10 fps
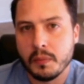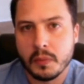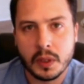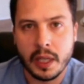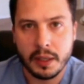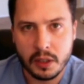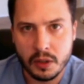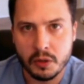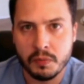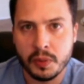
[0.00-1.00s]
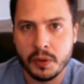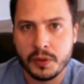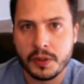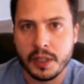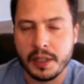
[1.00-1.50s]
that huge
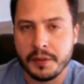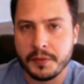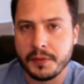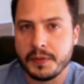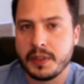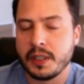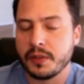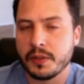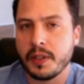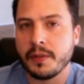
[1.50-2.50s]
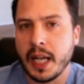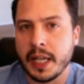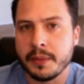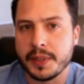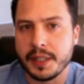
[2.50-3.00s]
boost of 6 or 7
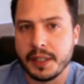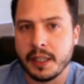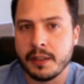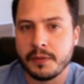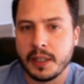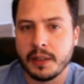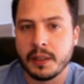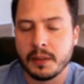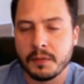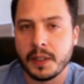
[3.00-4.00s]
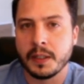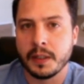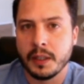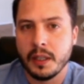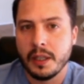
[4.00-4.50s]
items at the end of killing an invader.
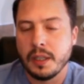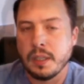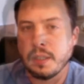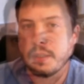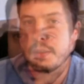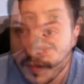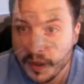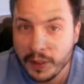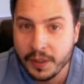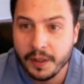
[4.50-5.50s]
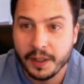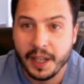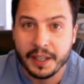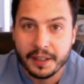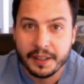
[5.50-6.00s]

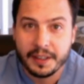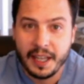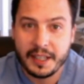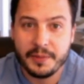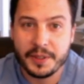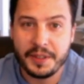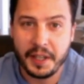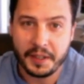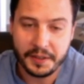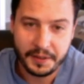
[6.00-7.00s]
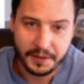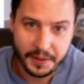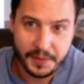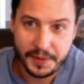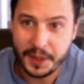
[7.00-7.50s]
Okay, hack number 6.
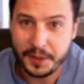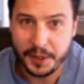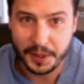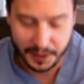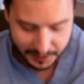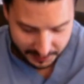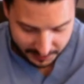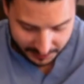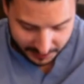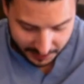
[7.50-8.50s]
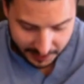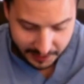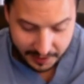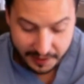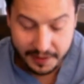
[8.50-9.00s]
This one's a little tricky.
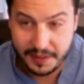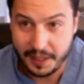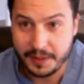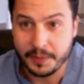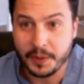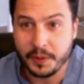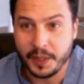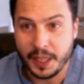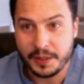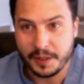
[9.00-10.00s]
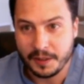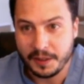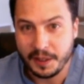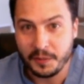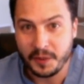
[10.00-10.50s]
It takes some coordination and a
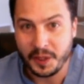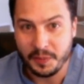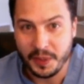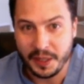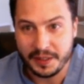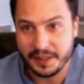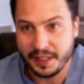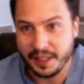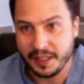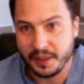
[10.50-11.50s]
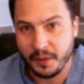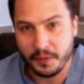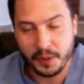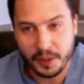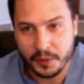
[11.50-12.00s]
lot of work, but
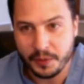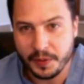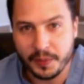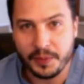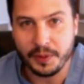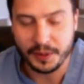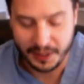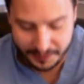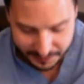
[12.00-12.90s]
really cool if you can pull it off.